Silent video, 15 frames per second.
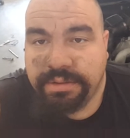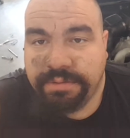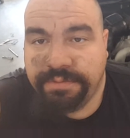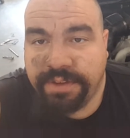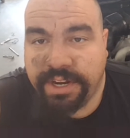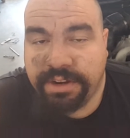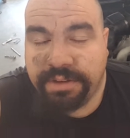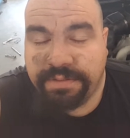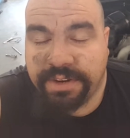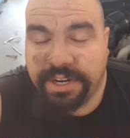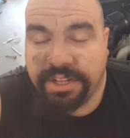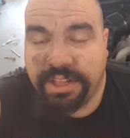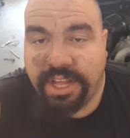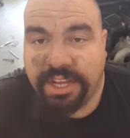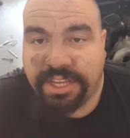Very,
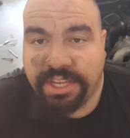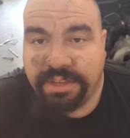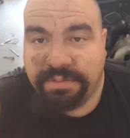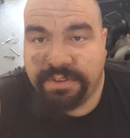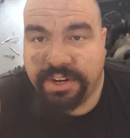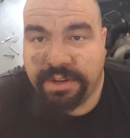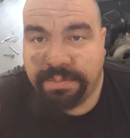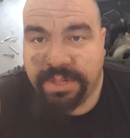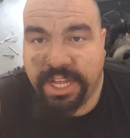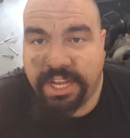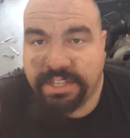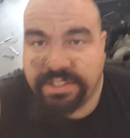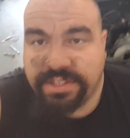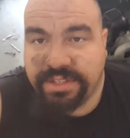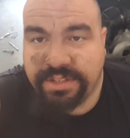very lucky, very
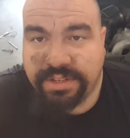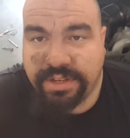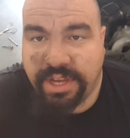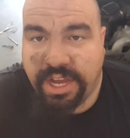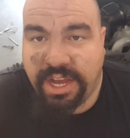blessed,